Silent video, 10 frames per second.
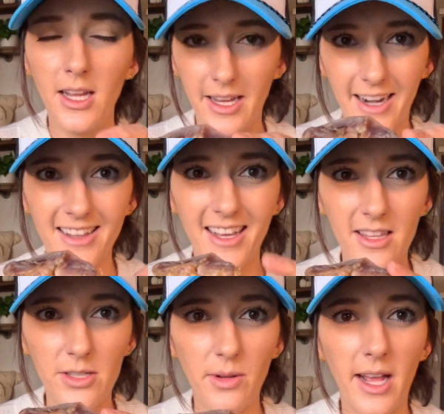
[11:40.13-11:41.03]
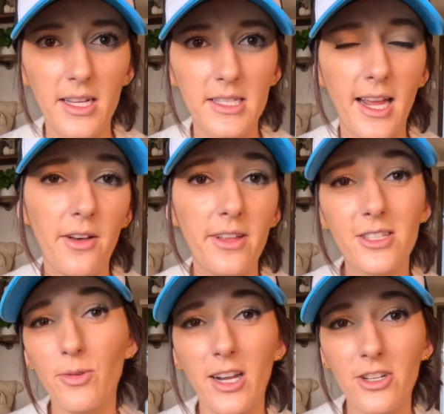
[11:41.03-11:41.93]
kind of like this one has now,
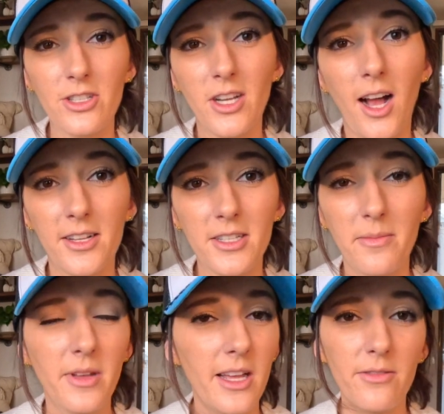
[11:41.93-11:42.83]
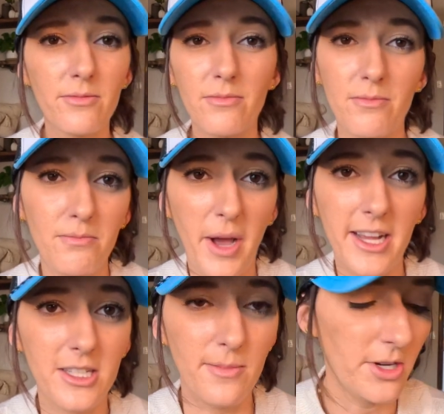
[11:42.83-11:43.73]
that's when I just toss them and
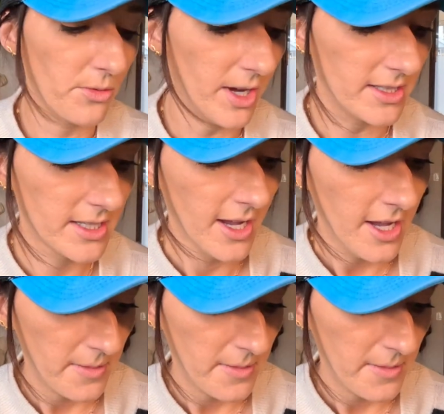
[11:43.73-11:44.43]
buy some new ones.